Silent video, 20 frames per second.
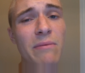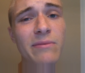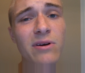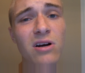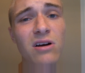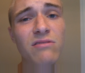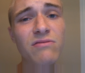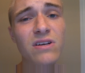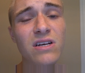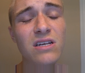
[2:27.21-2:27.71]
I'm
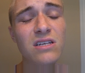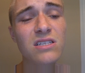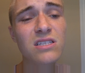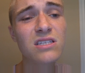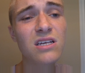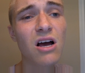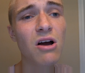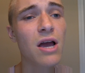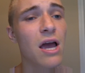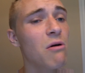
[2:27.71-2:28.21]

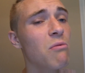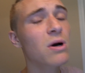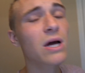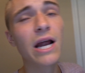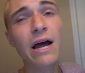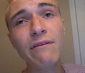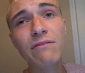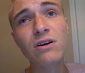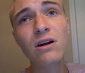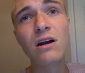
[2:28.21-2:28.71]
nervous. Okay,
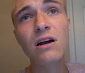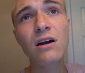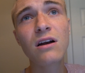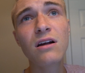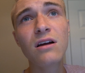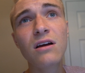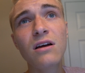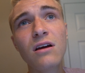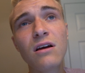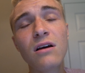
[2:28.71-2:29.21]
whatever.
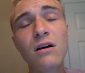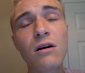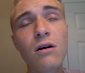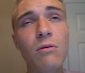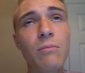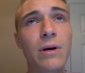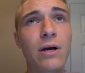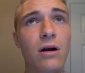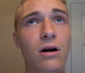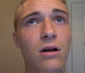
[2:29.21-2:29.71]

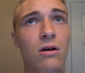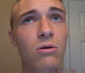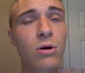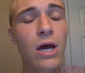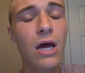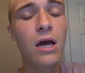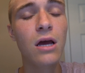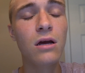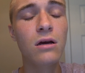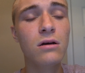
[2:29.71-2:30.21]
Oh my God,
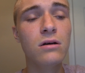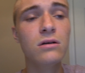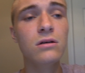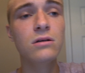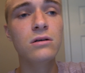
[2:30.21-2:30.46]
okay.